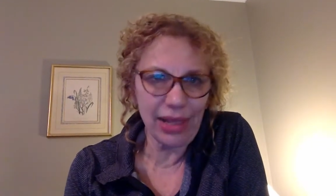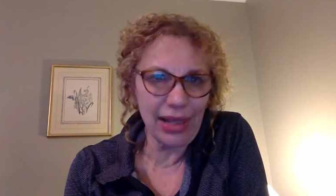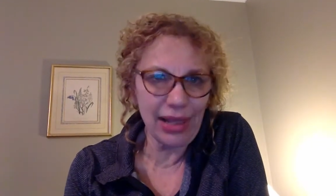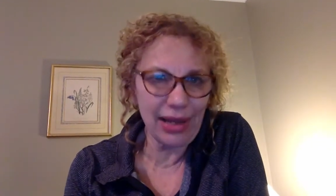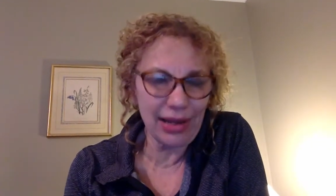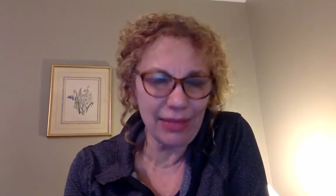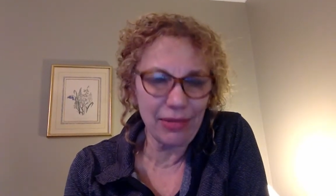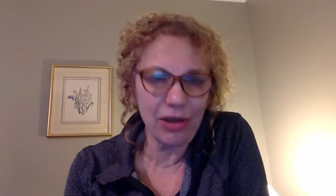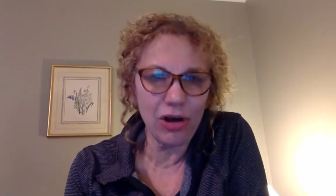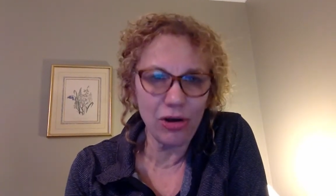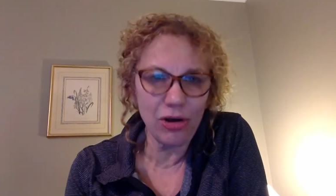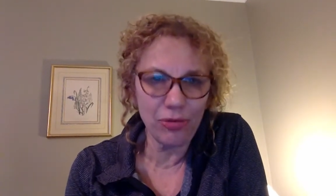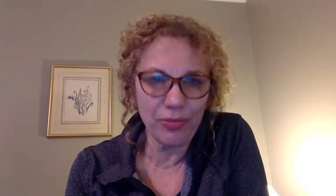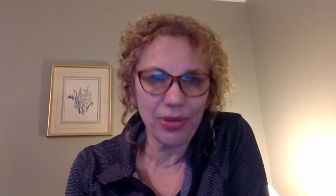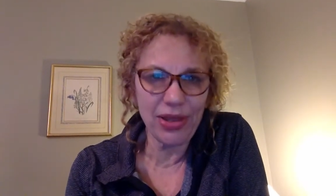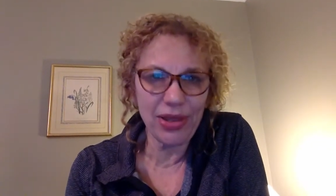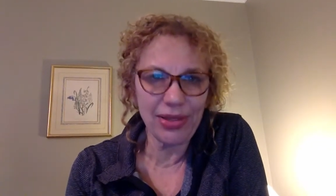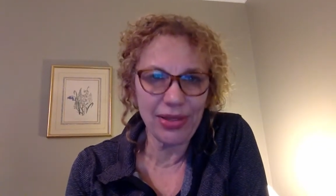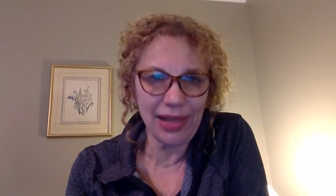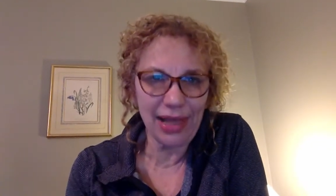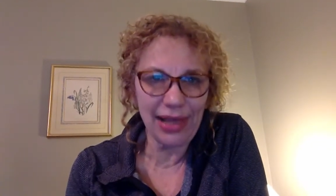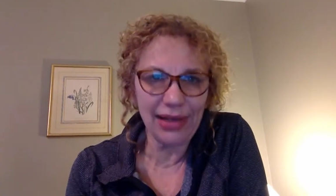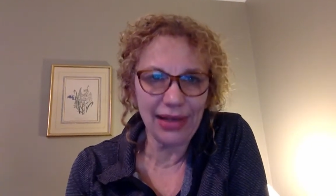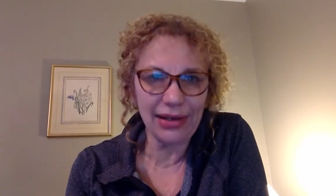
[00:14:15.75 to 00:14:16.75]
I'm hoping
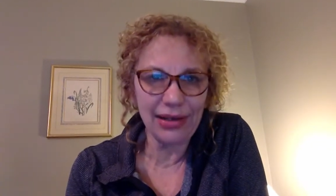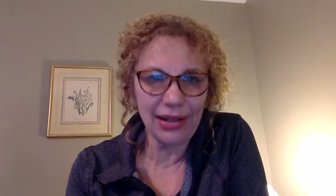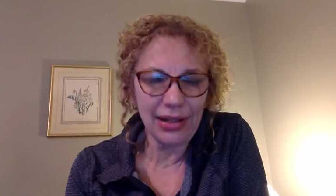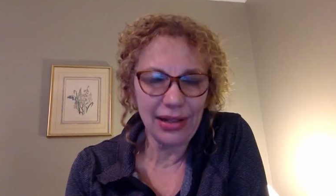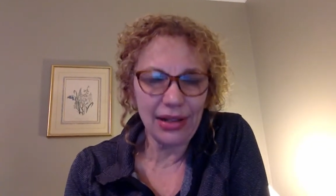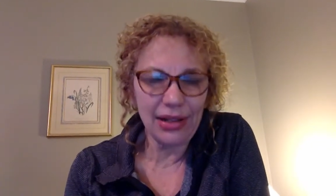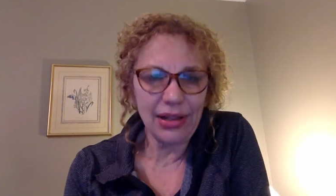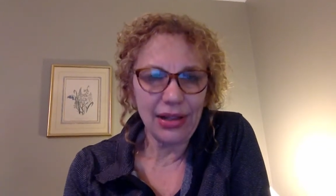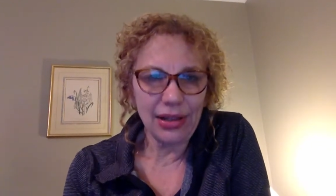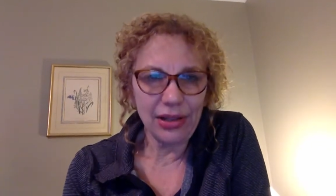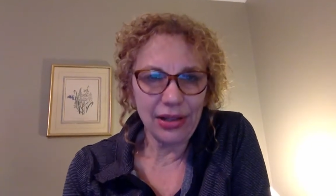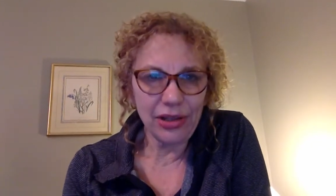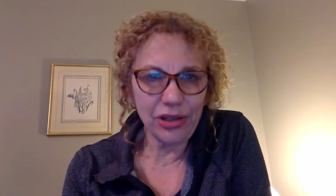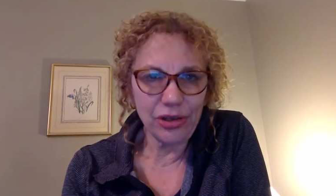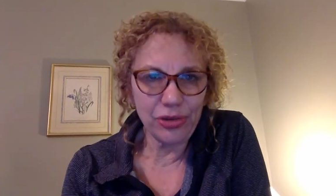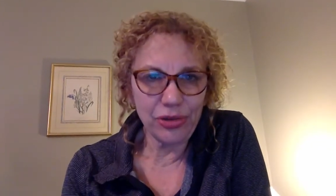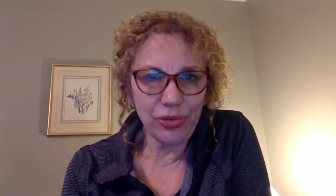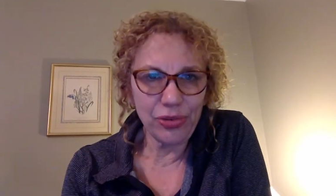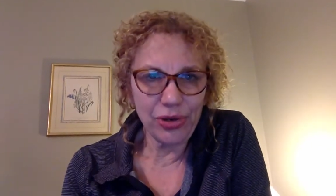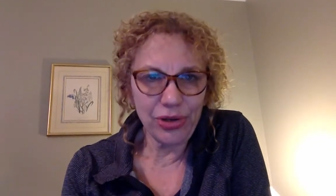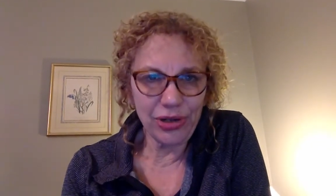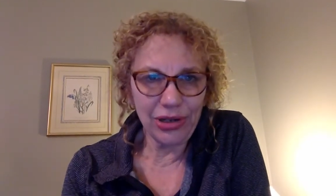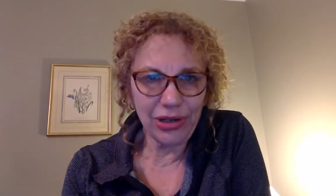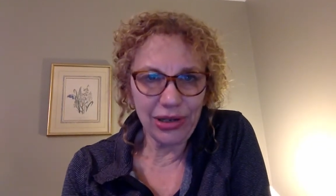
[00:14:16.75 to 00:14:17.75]
that you
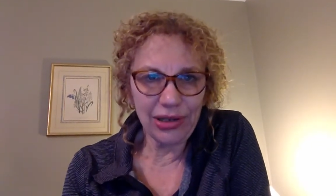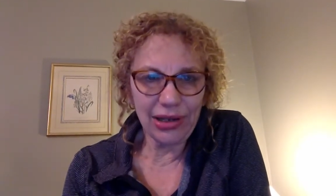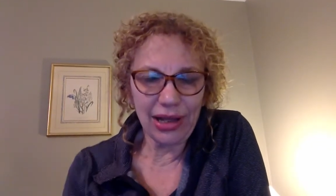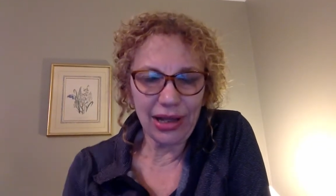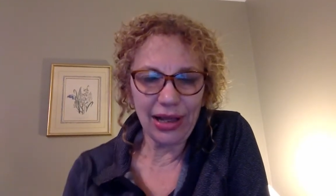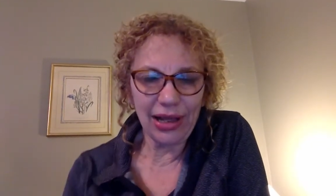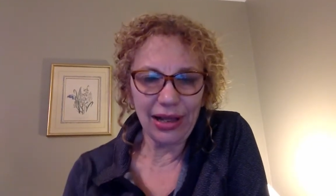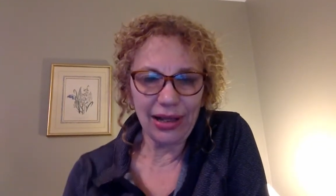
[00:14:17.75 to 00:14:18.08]
will